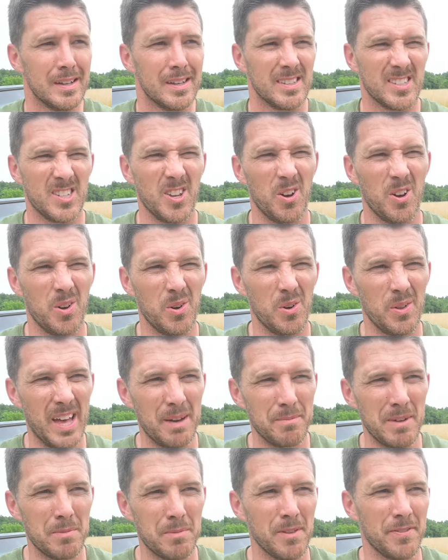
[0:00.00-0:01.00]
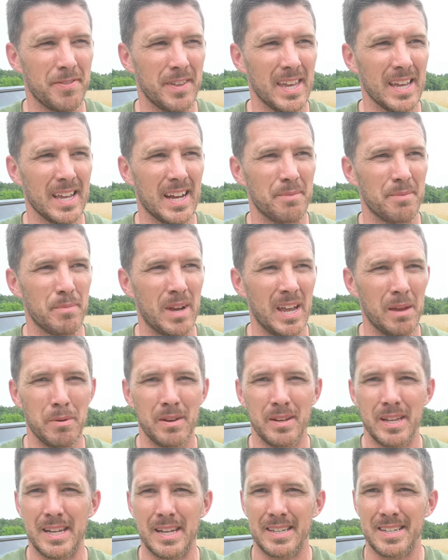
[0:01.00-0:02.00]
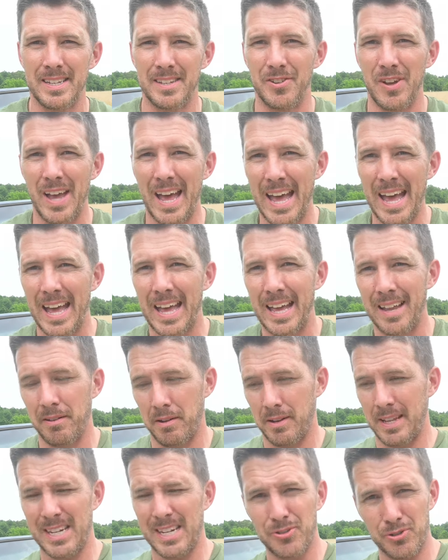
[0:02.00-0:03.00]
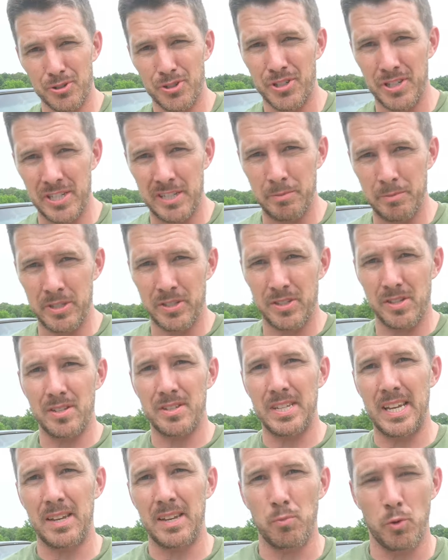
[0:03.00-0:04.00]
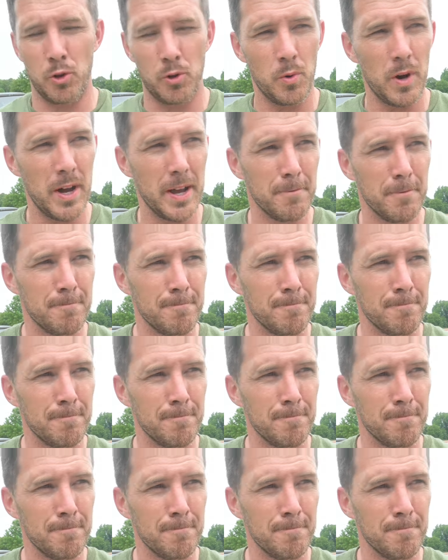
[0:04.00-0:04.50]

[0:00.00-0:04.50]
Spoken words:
So that made me think I maybe needed to add an extra shim instead of taking one away.